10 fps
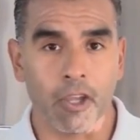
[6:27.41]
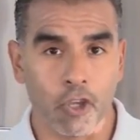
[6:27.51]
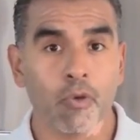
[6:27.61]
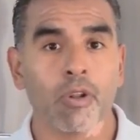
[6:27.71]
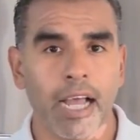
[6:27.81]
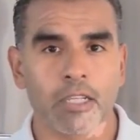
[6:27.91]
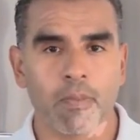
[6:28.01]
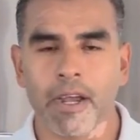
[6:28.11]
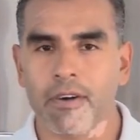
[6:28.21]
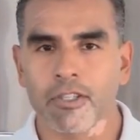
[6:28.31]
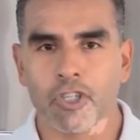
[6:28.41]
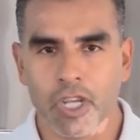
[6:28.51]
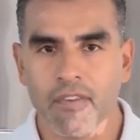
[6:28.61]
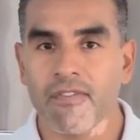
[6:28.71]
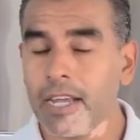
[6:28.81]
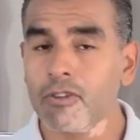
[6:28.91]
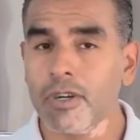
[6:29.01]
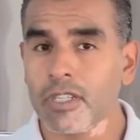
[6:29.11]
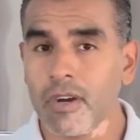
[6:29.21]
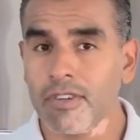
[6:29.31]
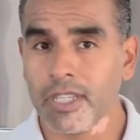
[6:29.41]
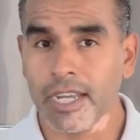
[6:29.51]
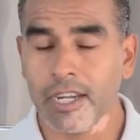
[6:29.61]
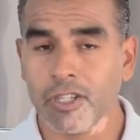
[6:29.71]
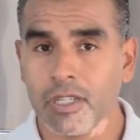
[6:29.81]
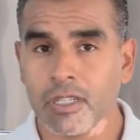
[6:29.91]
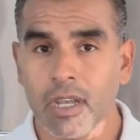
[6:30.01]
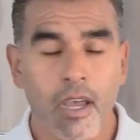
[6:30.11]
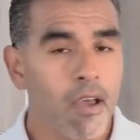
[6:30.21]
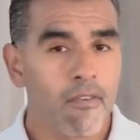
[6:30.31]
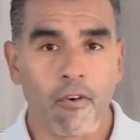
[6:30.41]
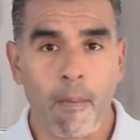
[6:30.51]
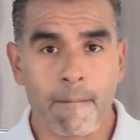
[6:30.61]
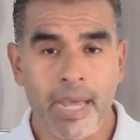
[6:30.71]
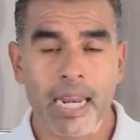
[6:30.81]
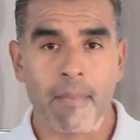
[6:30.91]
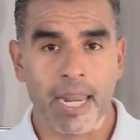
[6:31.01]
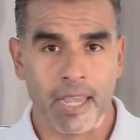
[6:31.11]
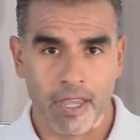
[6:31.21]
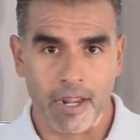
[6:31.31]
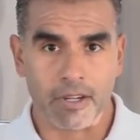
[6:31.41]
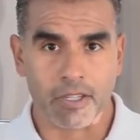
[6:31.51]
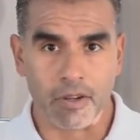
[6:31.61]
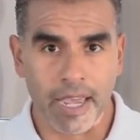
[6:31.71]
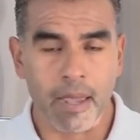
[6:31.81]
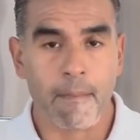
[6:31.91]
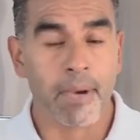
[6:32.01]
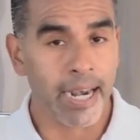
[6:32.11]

utilized by our GE factory service technicians for many, many years, okay?